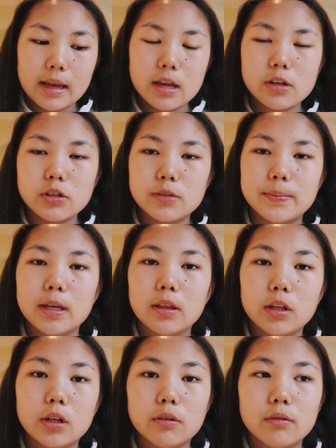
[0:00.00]
It can just be a
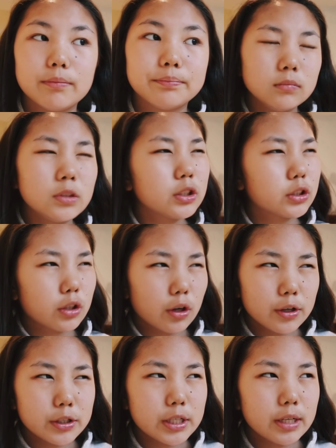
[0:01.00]
little
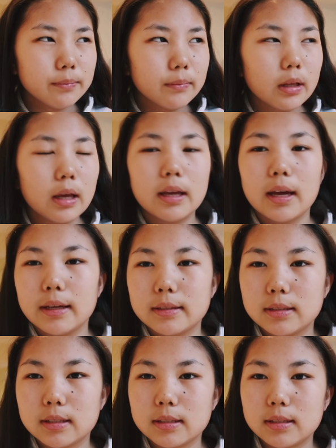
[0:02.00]
discouraging, I
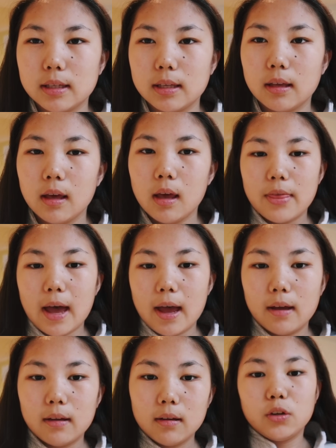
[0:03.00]
guess, to see
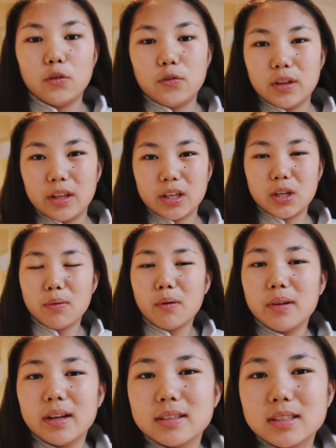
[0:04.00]
that you feel like you
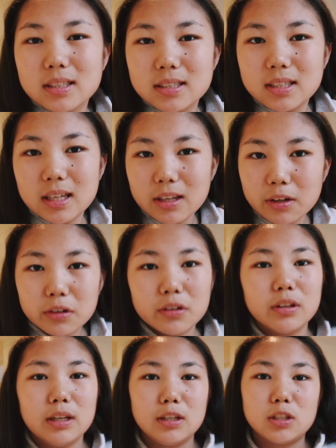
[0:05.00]
won't succeed in
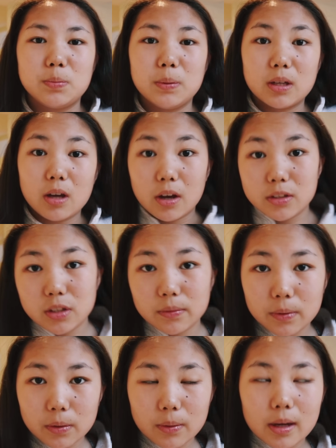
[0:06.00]
your niche because of your